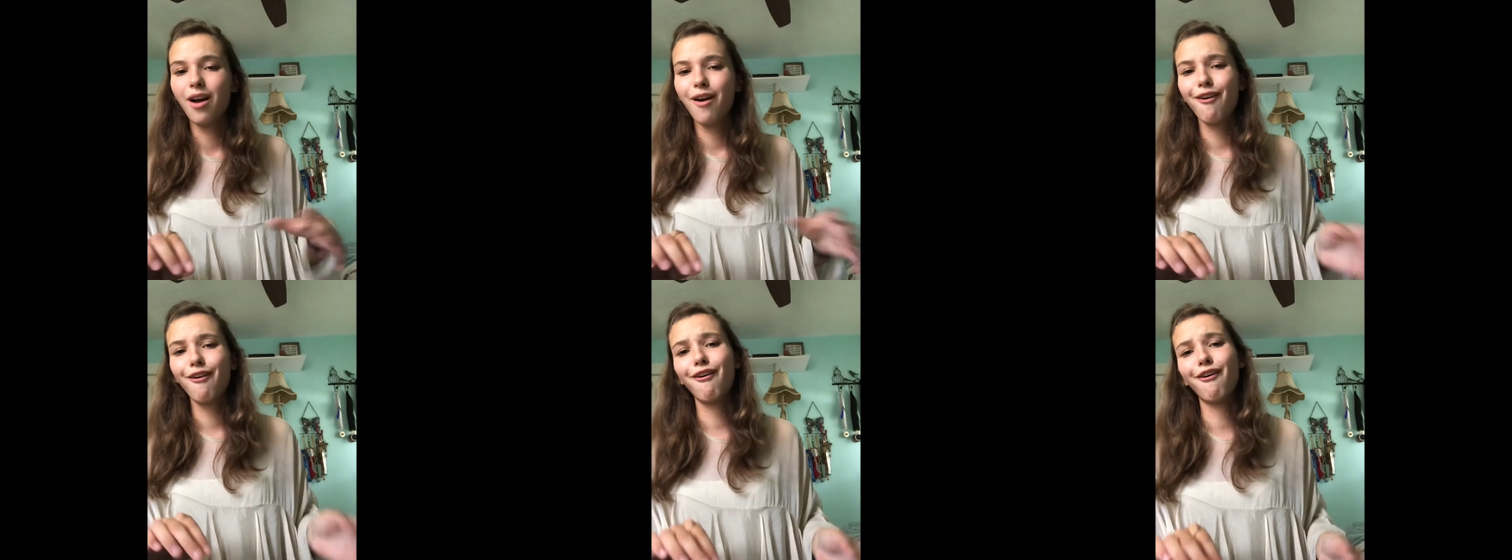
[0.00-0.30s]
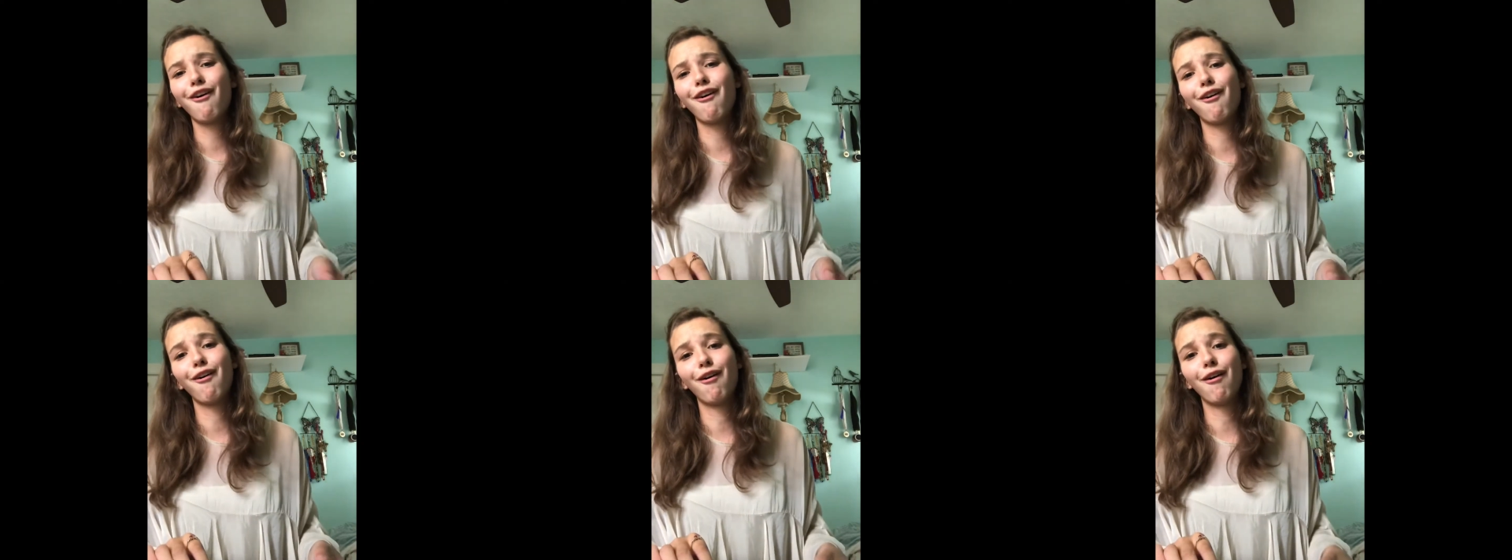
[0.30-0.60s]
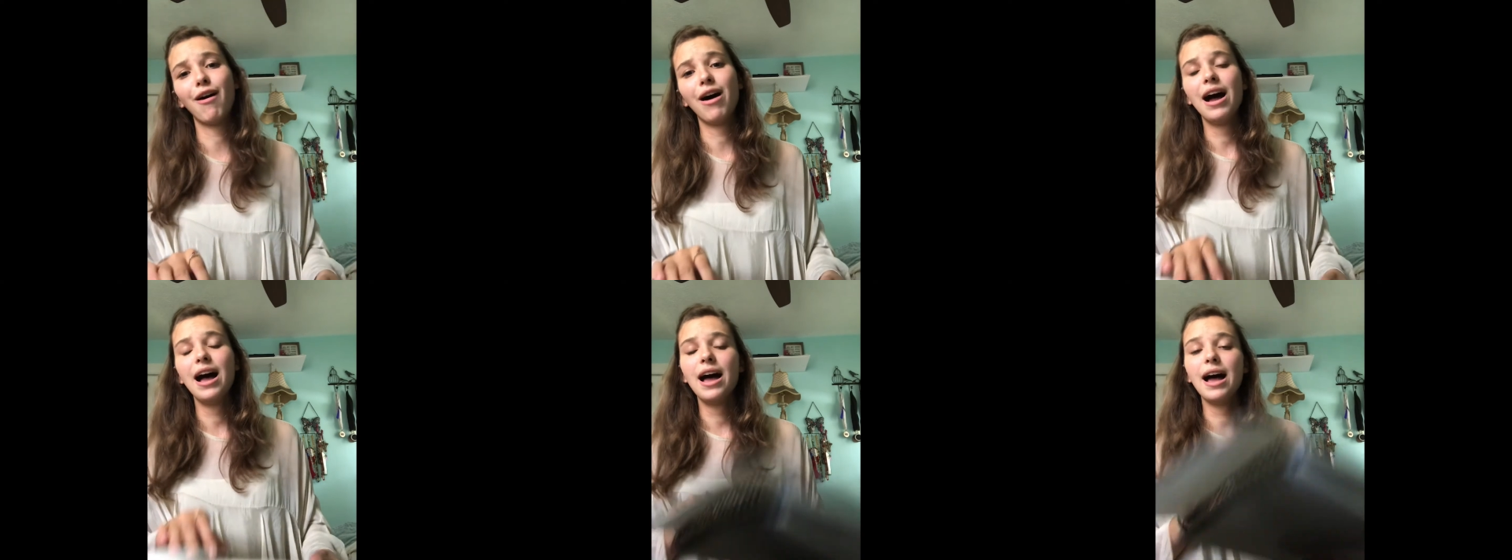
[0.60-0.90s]
And
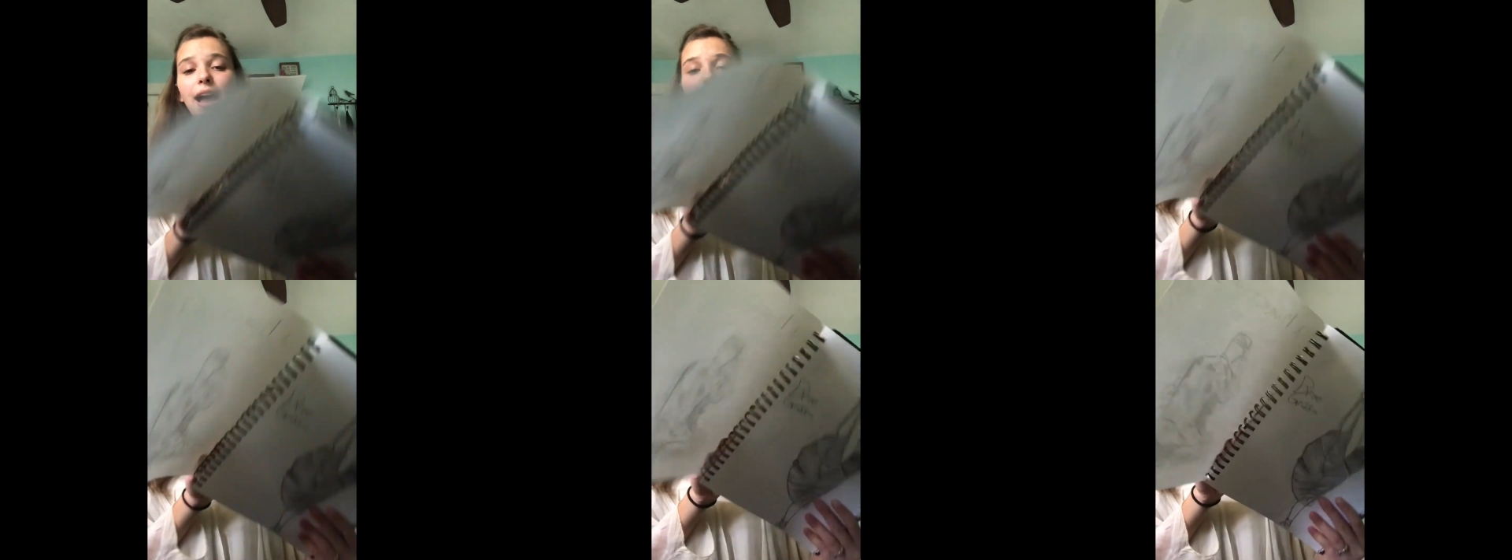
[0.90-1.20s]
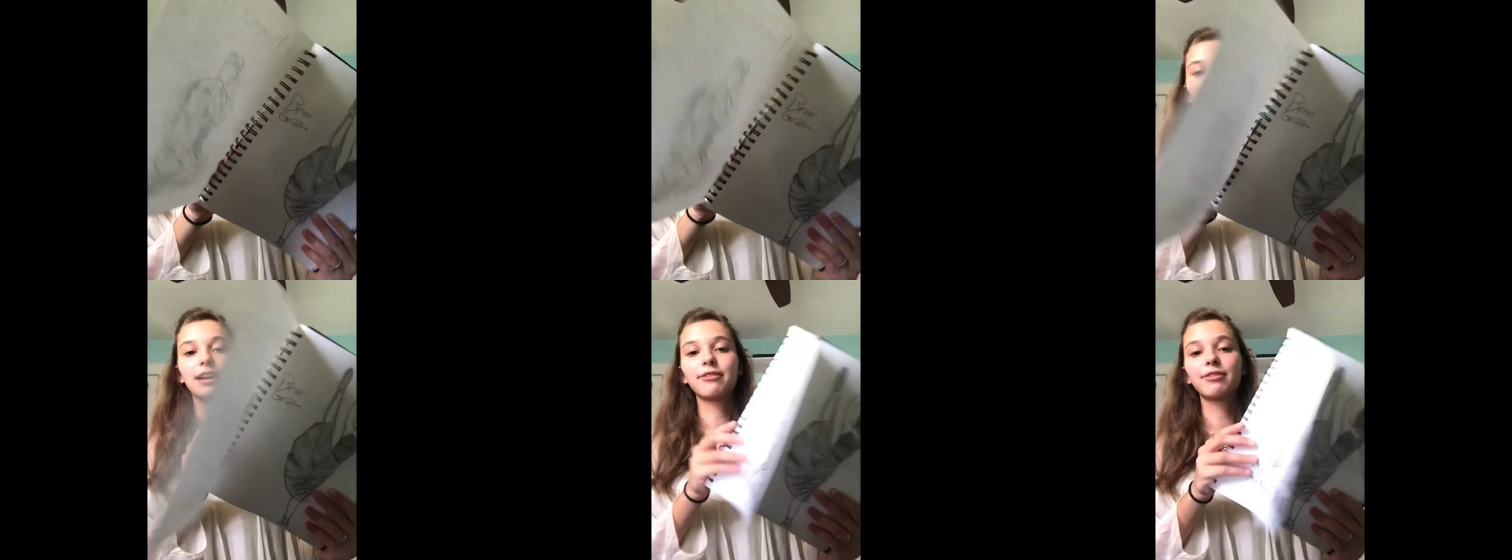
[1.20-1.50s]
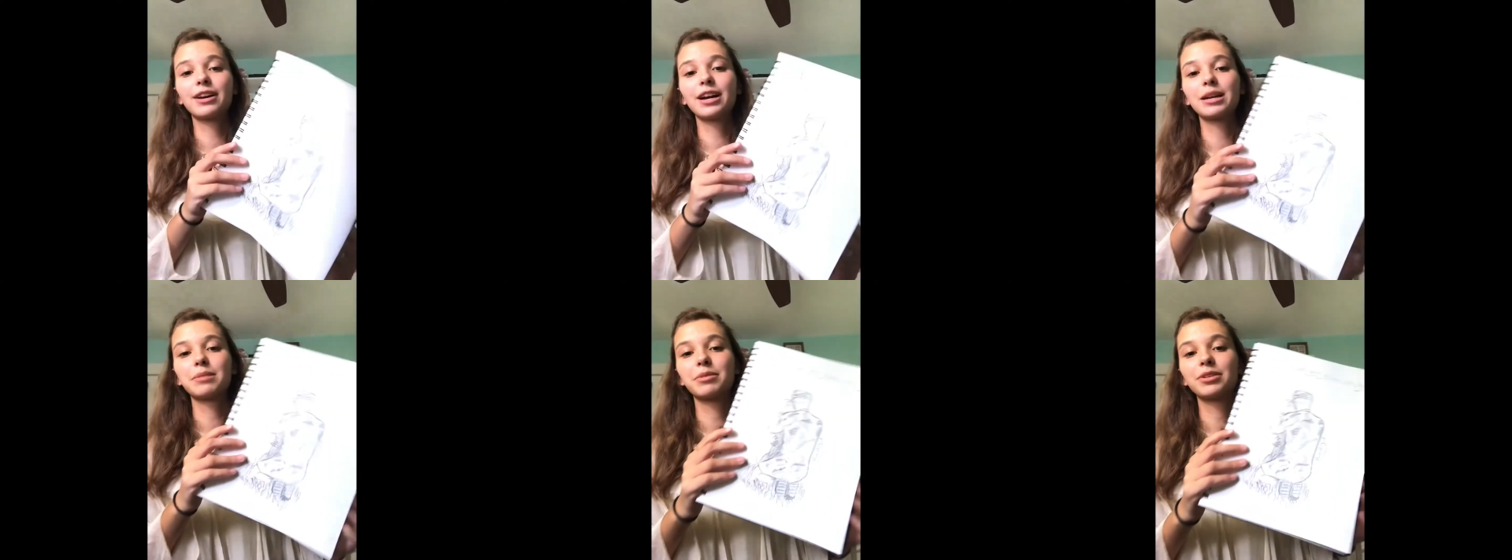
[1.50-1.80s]
I
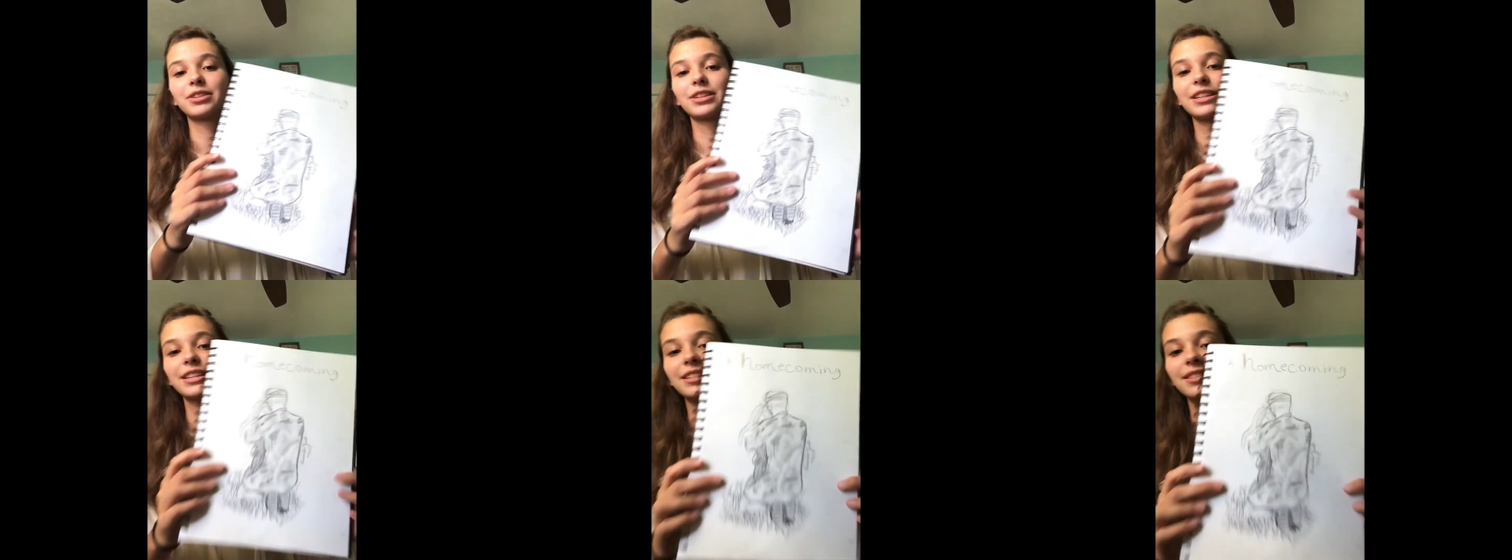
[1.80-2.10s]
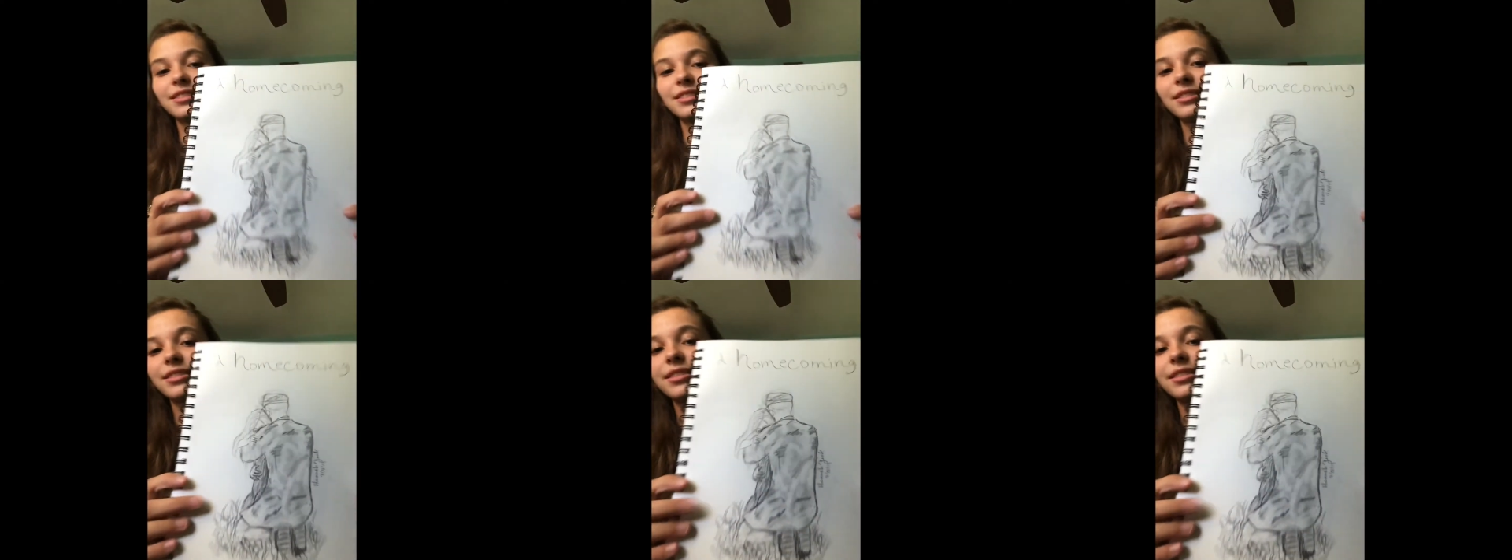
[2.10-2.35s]
forgot about this.